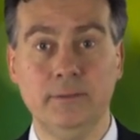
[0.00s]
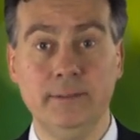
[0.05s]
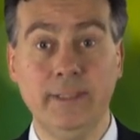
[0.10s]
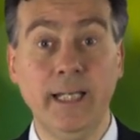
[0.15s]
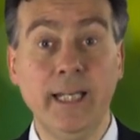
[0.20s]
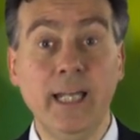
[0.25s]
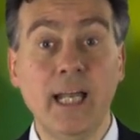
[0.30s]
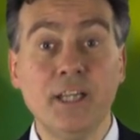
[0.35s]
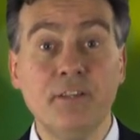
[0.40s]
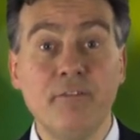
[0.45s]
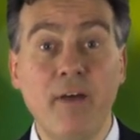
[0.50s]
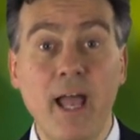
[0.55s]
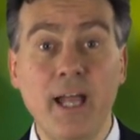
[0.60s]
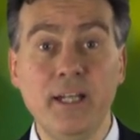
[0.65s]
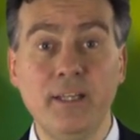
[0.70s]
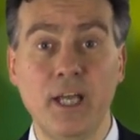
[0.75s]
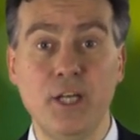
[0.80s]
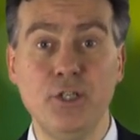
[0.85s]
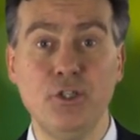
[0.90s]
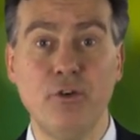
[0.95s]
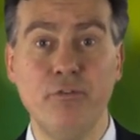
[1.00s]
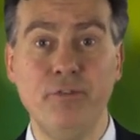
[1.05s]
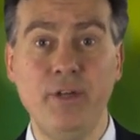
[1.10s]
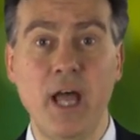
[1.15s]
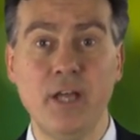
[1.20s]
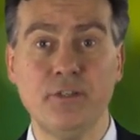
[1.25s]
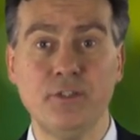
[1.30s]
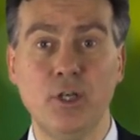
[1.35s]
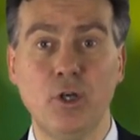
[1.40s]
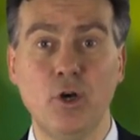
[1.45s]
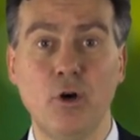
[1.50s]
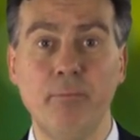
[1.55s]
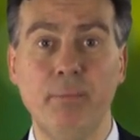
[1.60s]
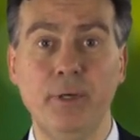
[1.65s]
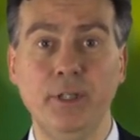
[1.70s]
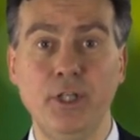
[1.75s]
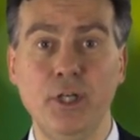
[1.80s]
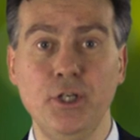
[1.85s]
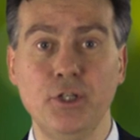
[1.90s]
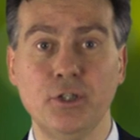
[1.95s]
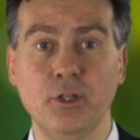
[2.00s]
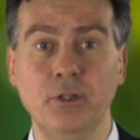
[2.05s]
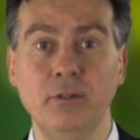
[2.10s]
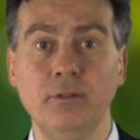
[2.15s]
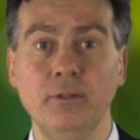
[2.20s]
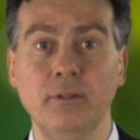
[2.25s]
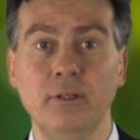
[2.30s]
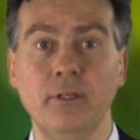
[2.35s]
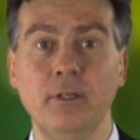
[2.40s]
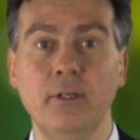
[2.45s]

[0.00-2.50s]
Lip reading: The key advantage of YASI competition